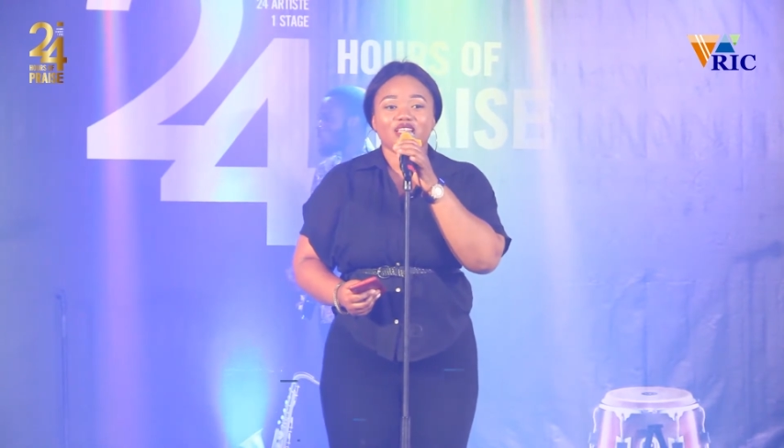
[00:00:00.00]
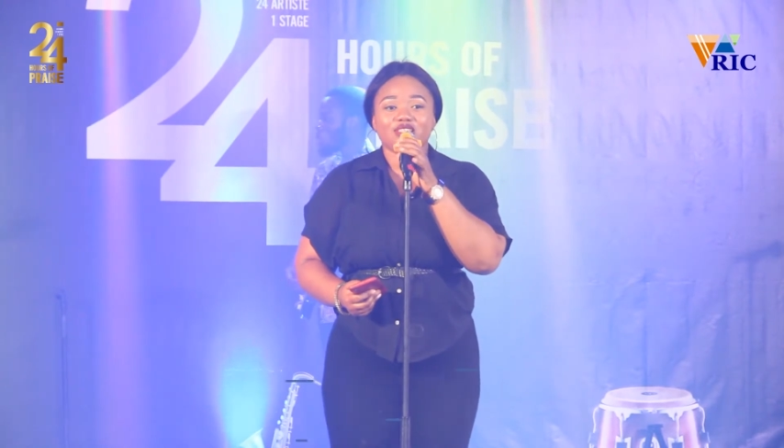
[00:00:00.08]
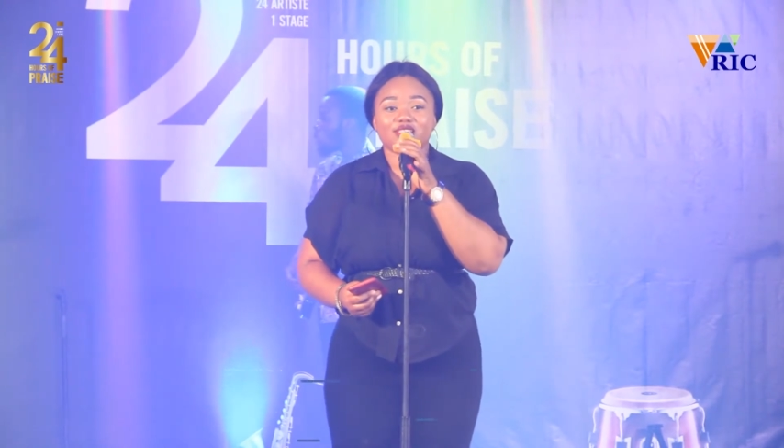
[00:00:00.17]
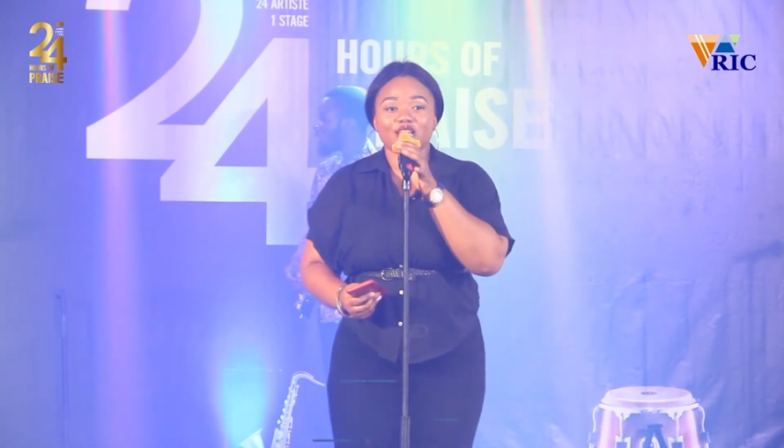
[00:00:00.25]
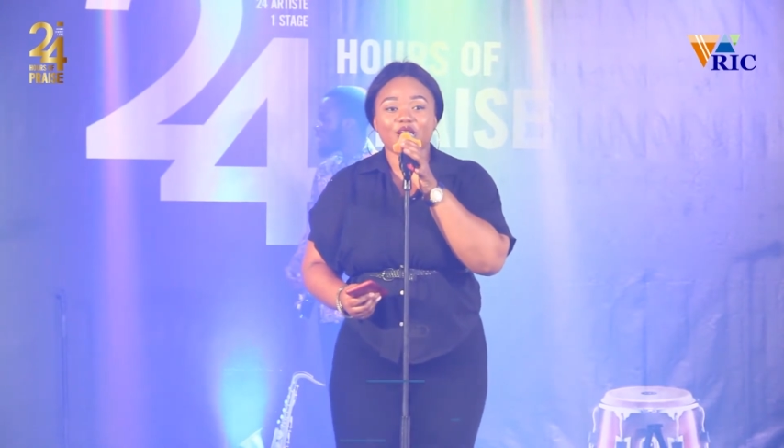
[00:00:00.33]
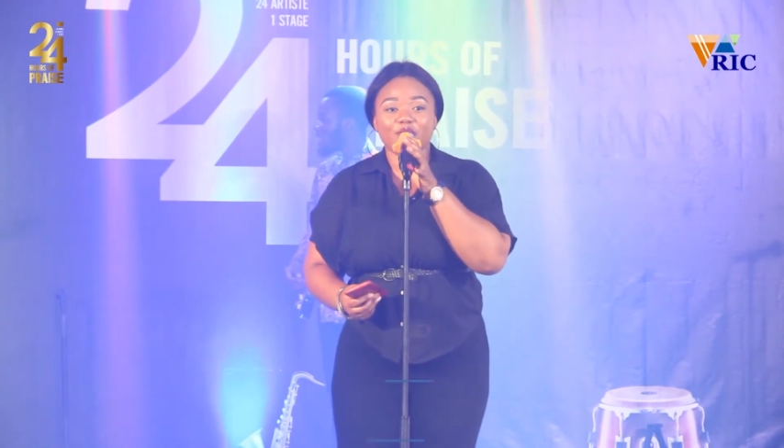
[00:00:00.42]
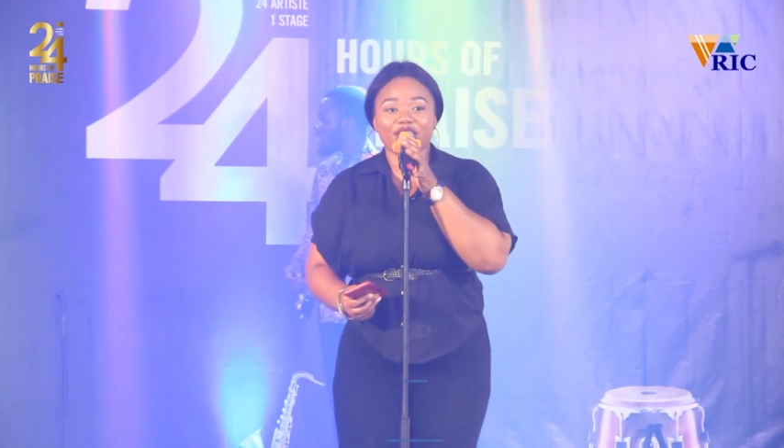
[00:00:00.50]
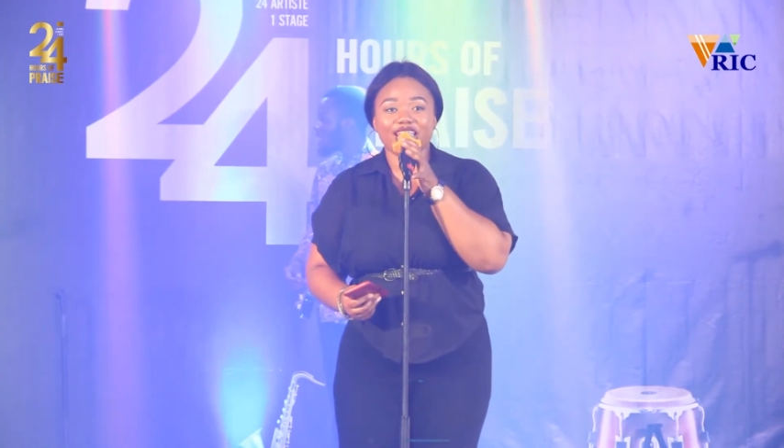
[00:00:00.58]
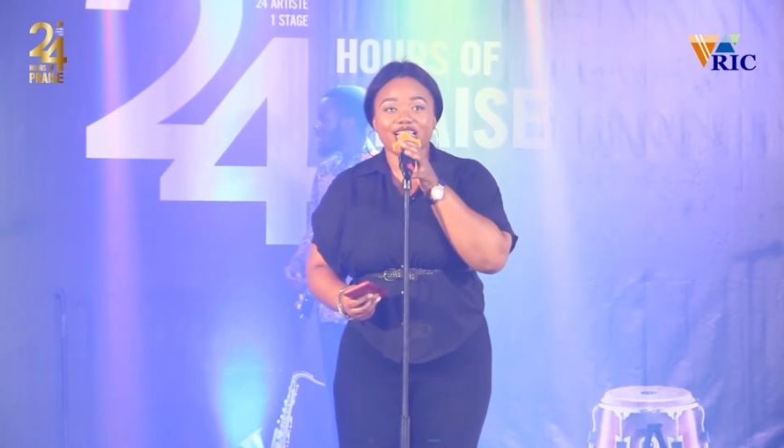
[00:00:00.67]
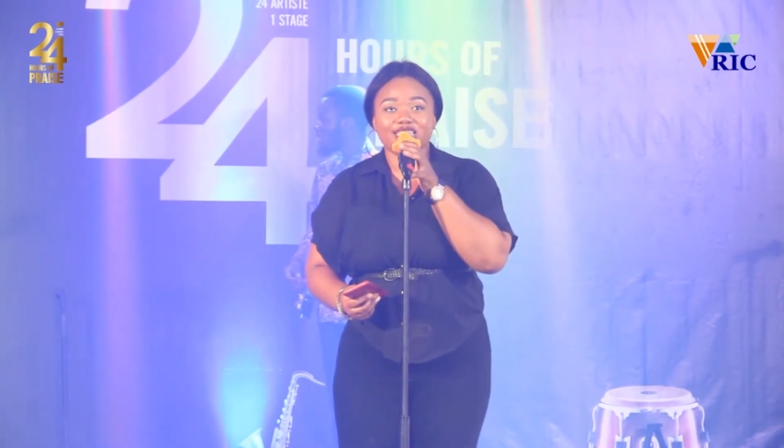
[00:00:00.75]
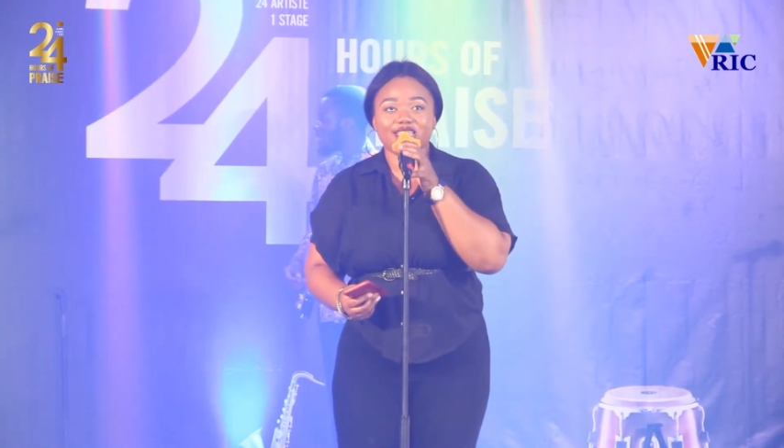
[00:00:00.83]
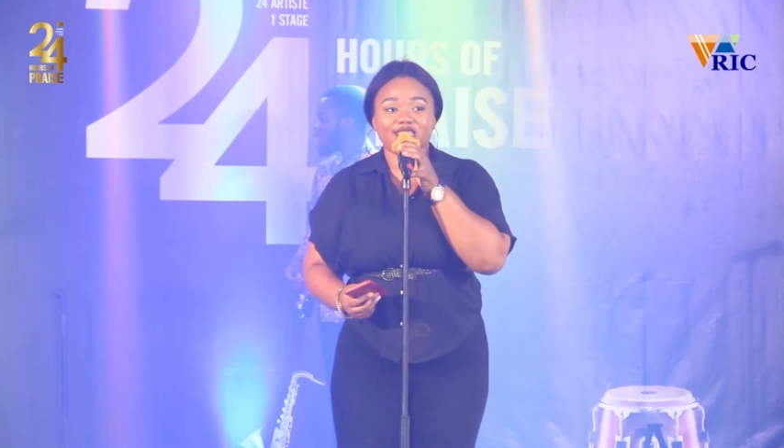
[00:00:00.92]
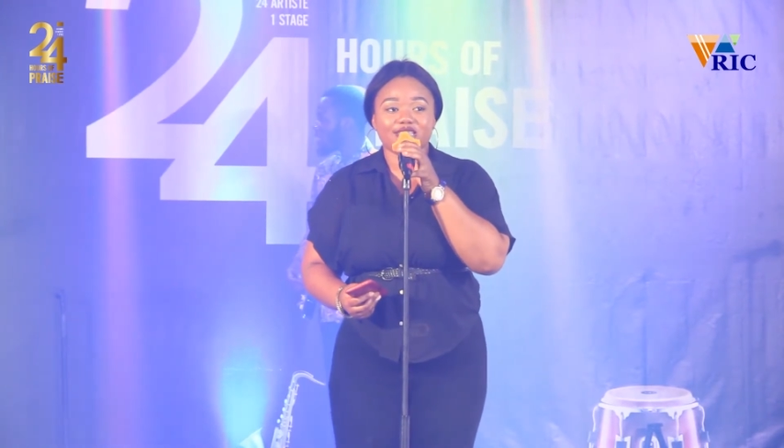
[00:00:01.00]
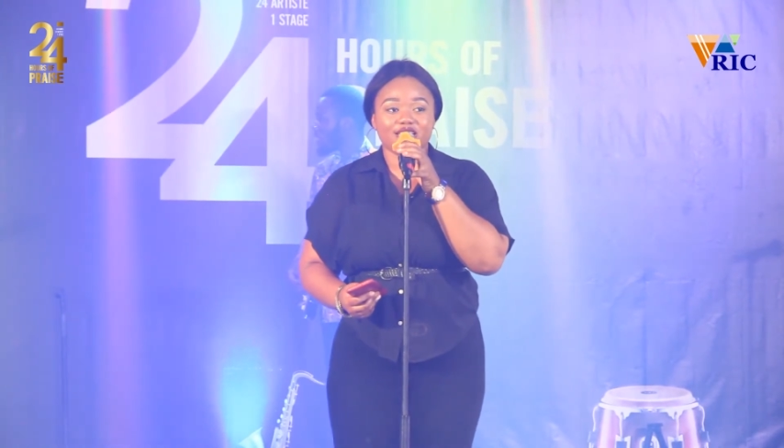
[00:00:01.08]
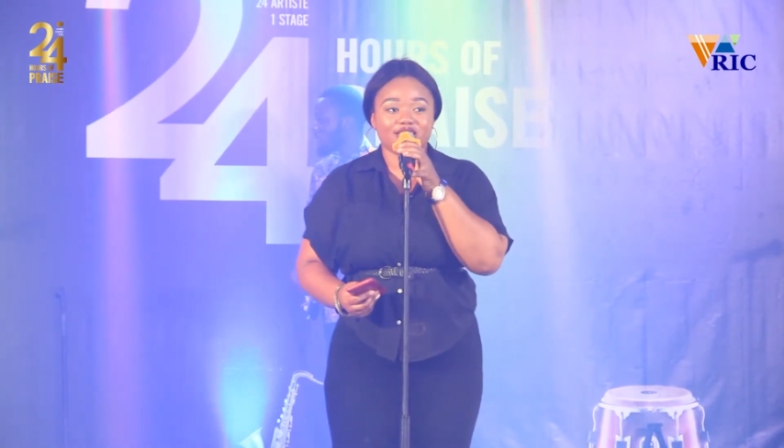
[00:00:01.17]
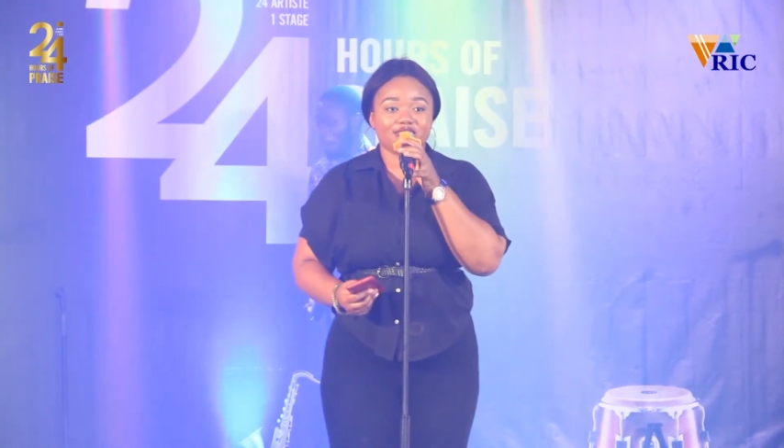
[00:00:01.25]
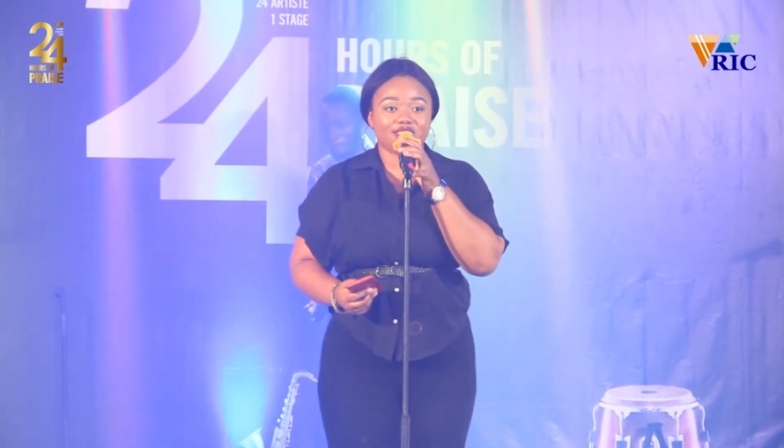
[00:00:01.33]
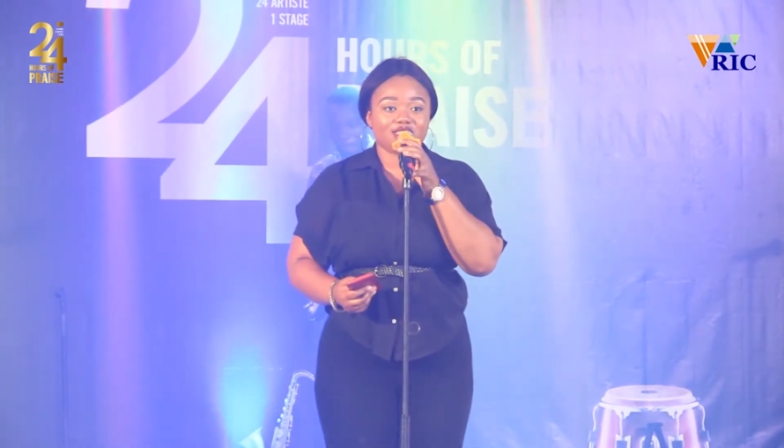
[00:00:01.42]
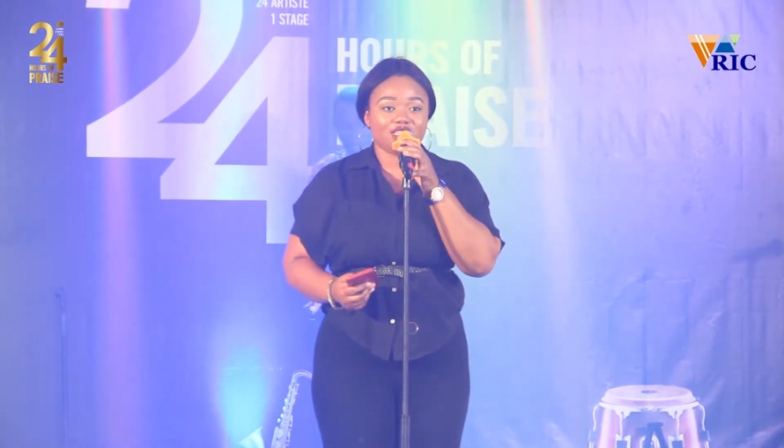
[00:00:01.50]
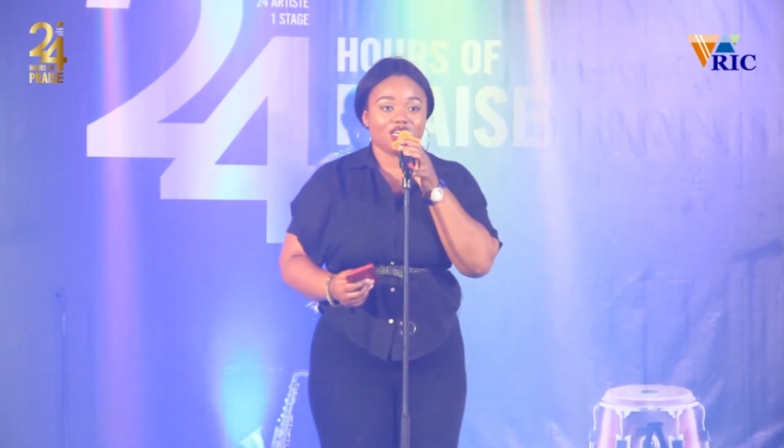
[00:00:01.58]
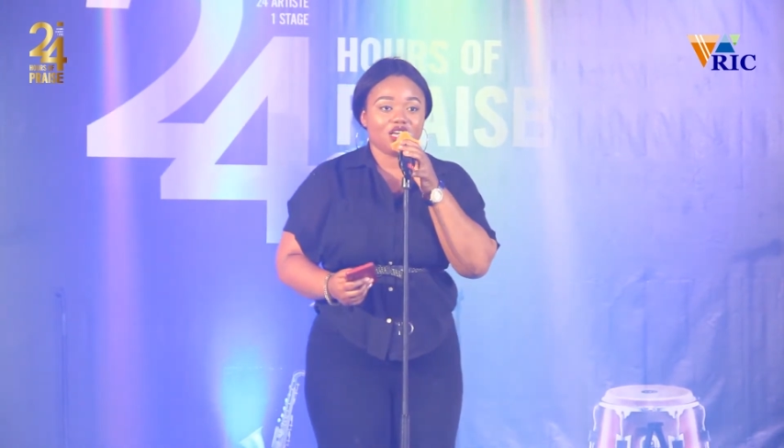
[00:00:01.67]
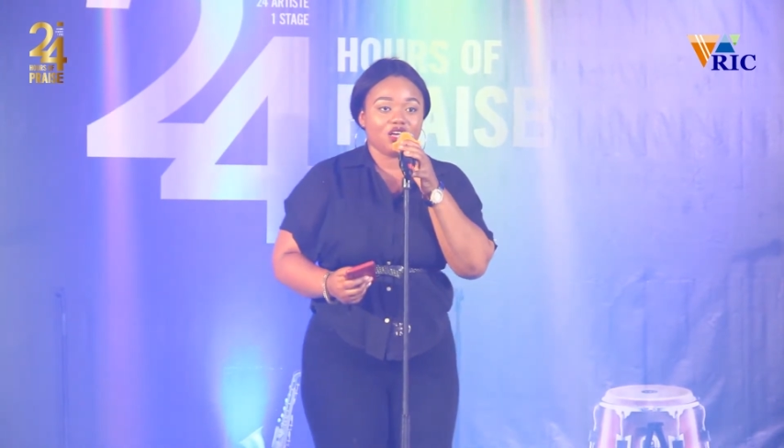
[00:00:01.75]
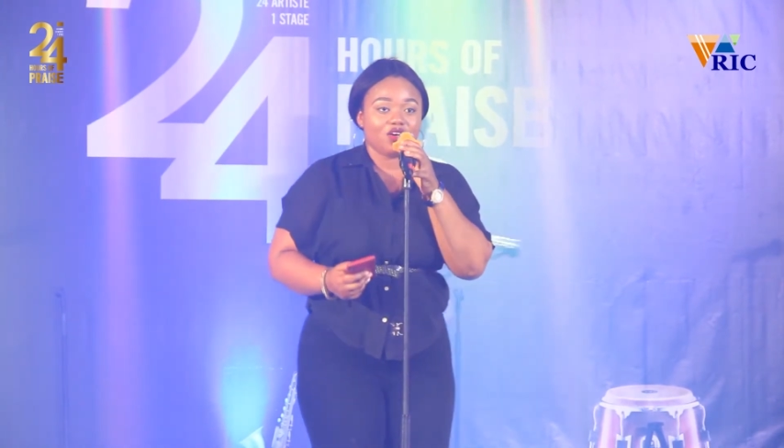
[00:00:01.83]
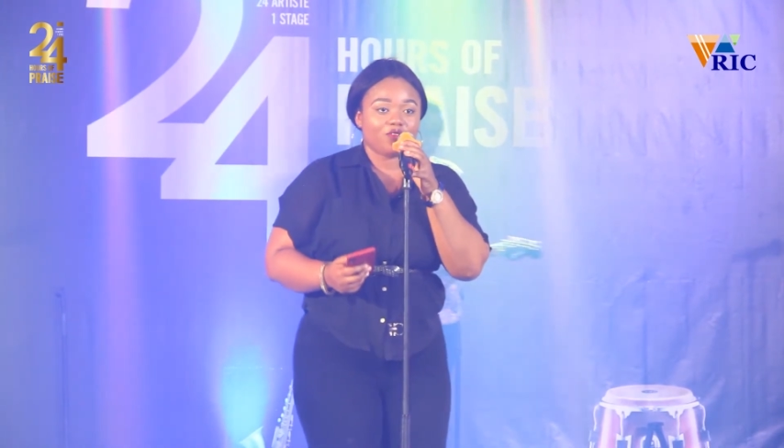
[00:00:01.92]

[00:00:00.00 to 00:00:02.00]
Psalm 86,